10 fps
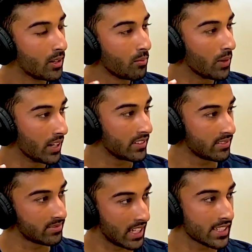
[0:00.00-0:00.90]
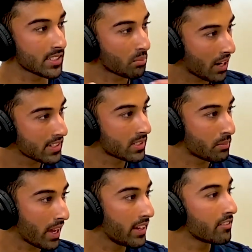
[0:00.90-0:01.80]
But that's the price to
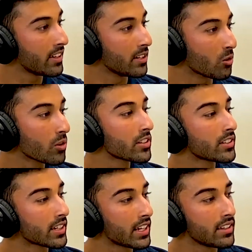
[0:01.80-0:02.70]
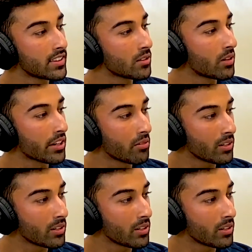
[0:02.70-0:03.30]
pay in order to get to where you yeah.